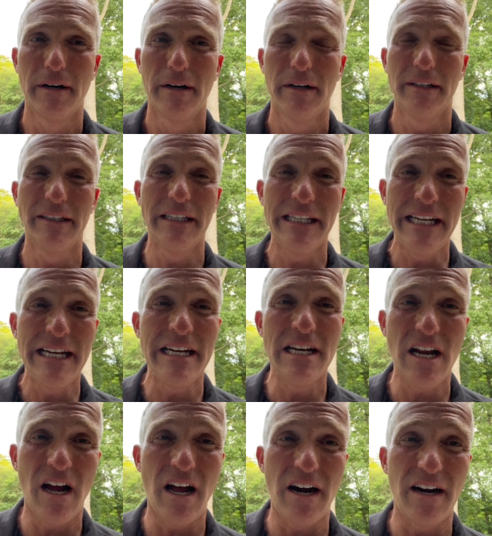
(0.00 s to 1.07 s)
Lean
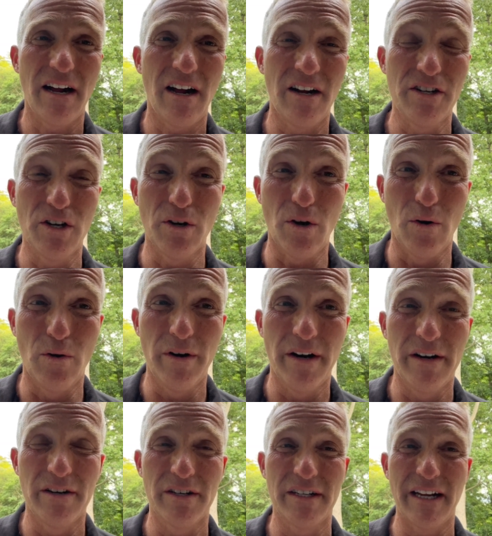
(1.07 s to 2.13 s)
not on your own
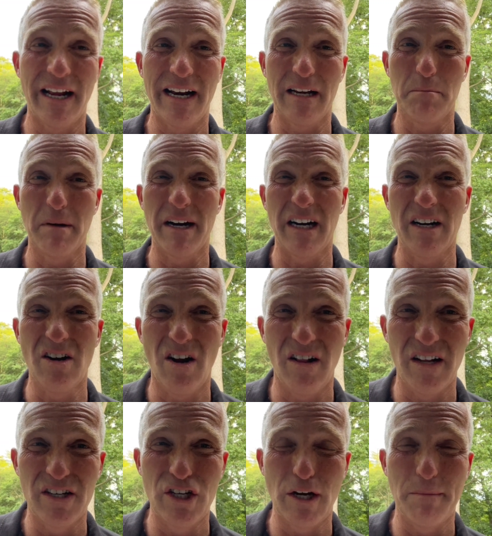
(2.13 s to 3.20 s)
understanding, but
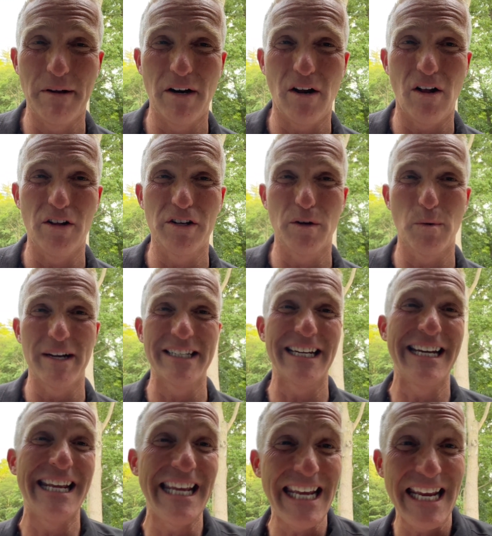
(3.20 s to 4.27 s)
acknowledge Him in all your ways,
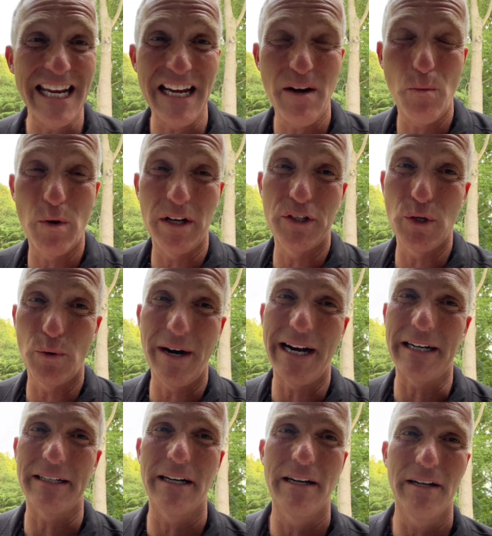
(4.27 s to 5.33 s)
and He will
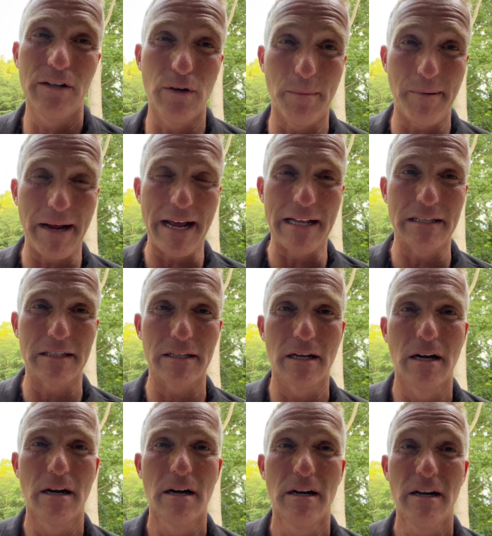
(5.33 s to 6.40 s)
direct your paths.
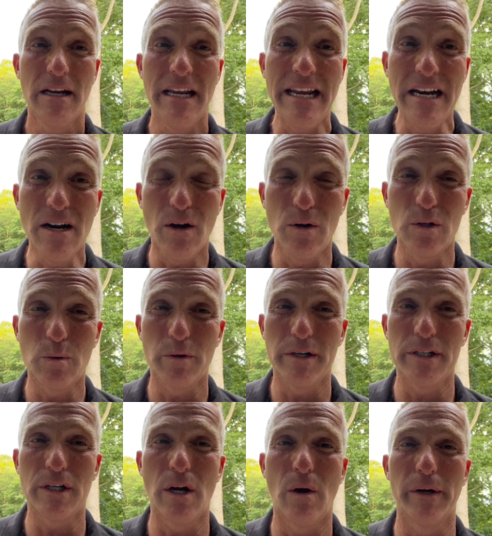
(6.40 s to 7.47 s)
He knows where
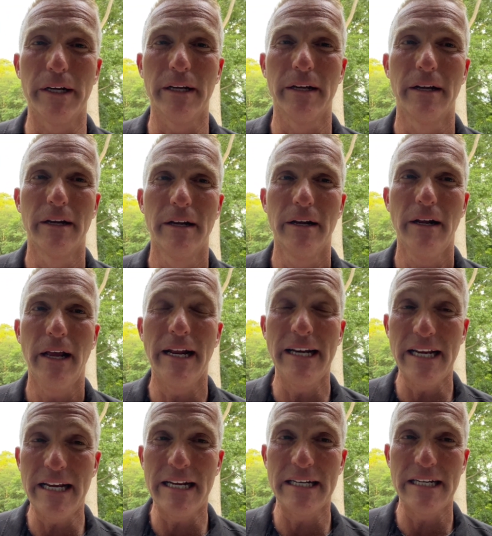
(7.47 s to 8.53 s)
he's going, and
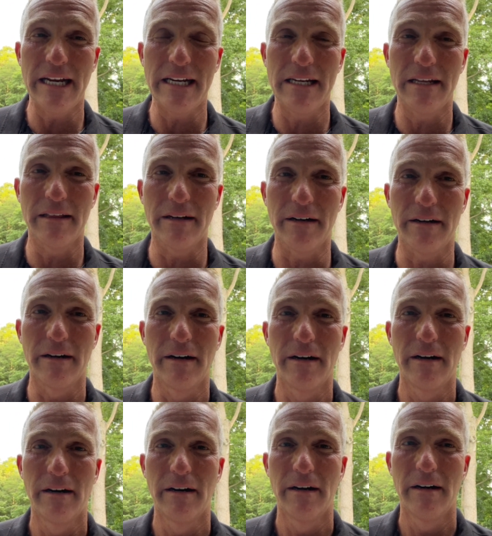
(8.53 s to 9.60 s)
he can take you there.
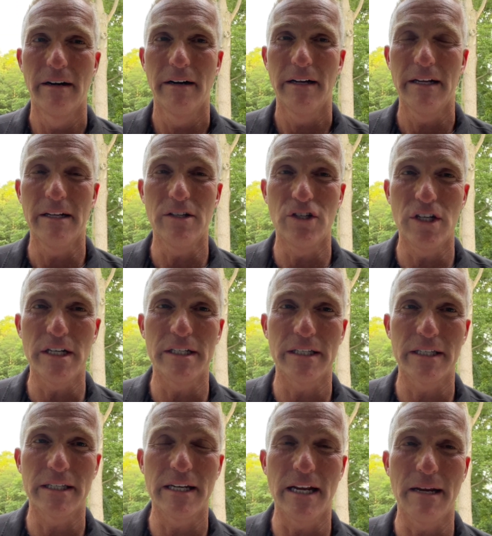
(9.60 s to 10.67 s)
In
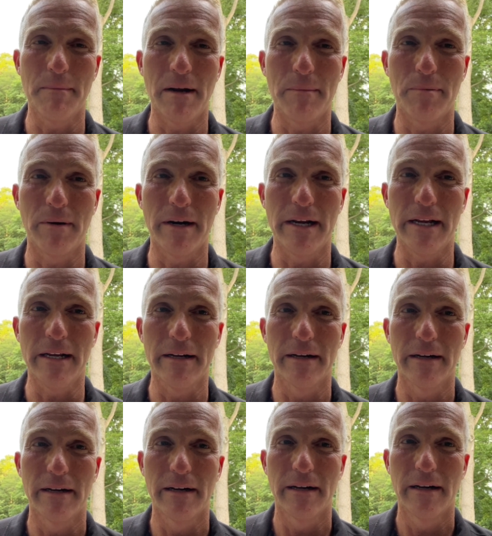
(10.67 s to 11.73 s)
Jesus' name I pray,
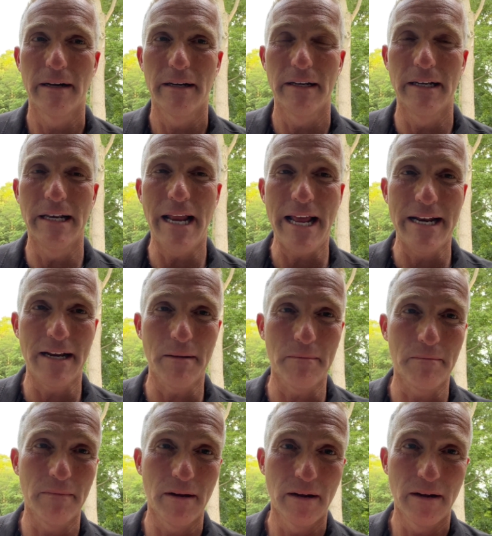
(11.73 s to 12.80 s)
let
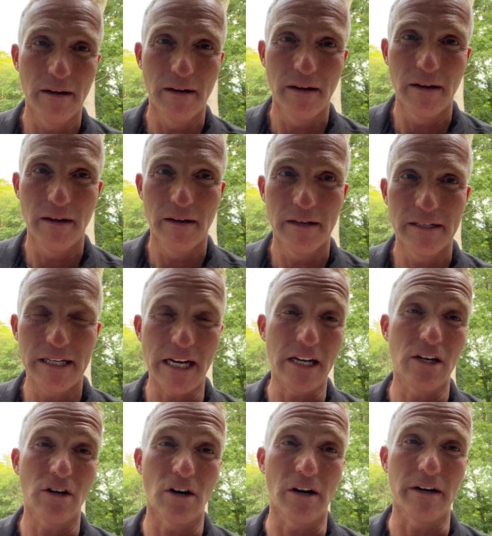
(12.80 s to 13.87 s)
him
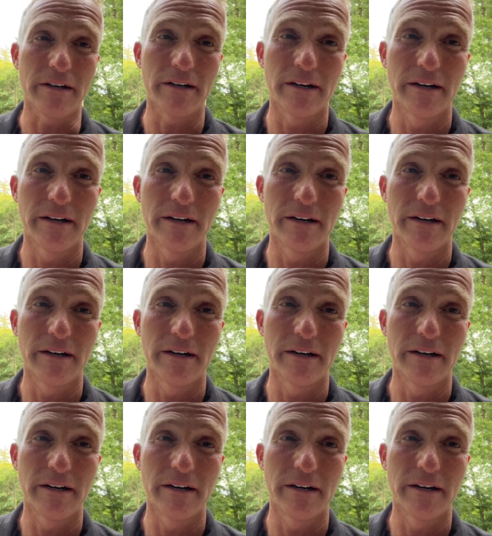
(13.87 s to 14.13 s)
take your heart.